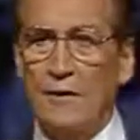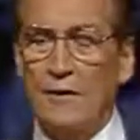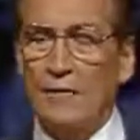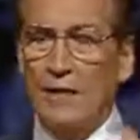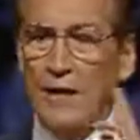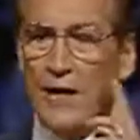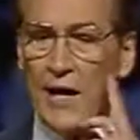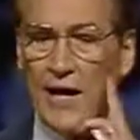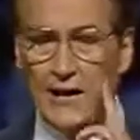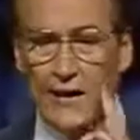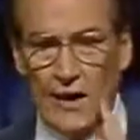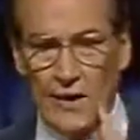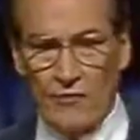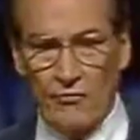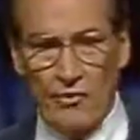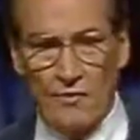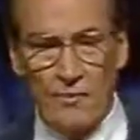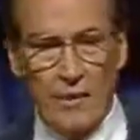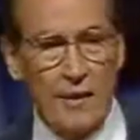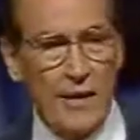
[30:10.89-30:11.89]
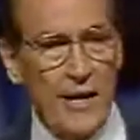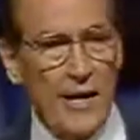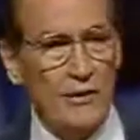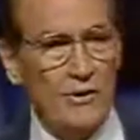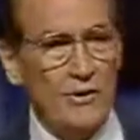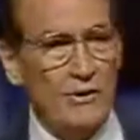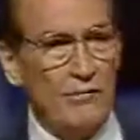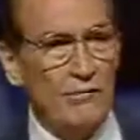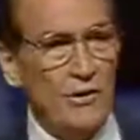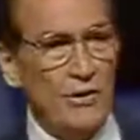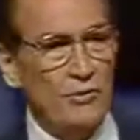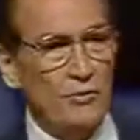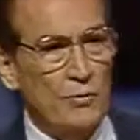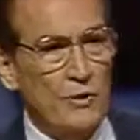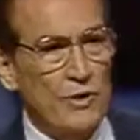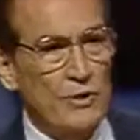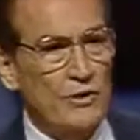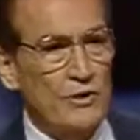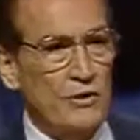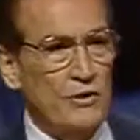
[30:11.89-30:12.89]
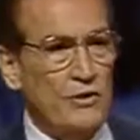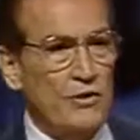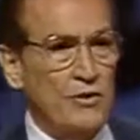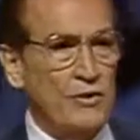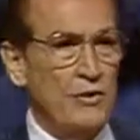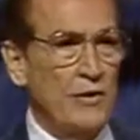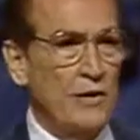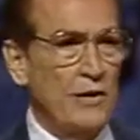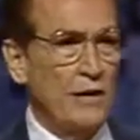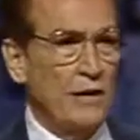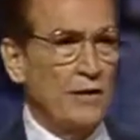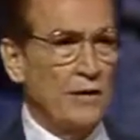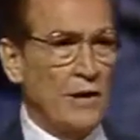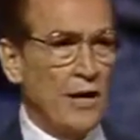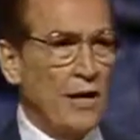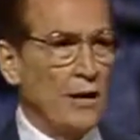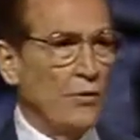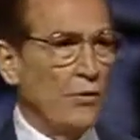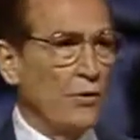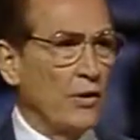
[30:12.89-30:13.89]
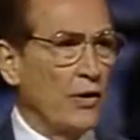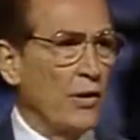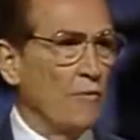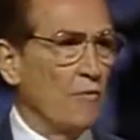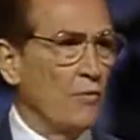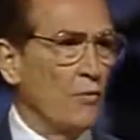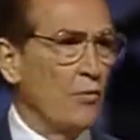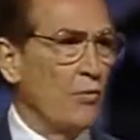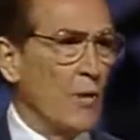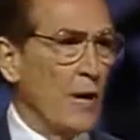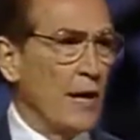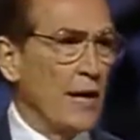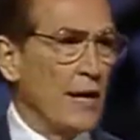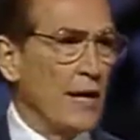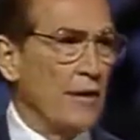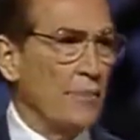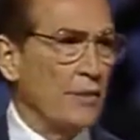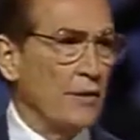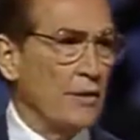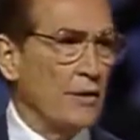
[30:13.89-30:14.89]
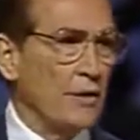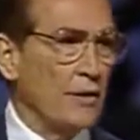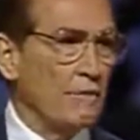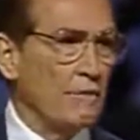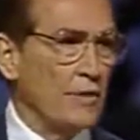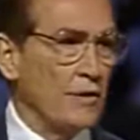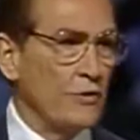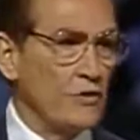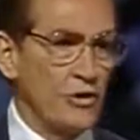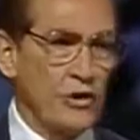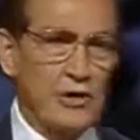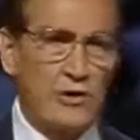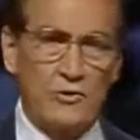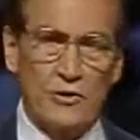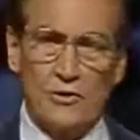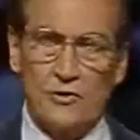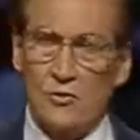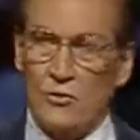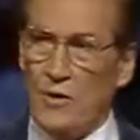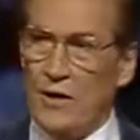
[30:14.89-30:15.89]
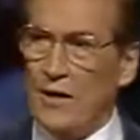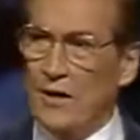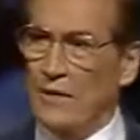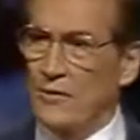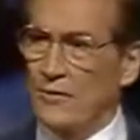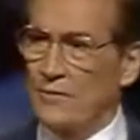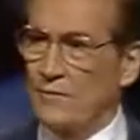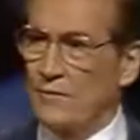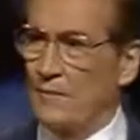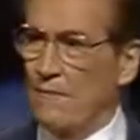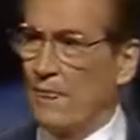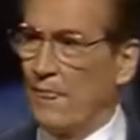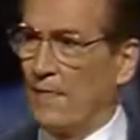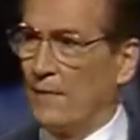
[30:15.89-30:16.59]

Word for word: Then I gave them the last of these reasons that I want to give you why I believe in Jesus Christ.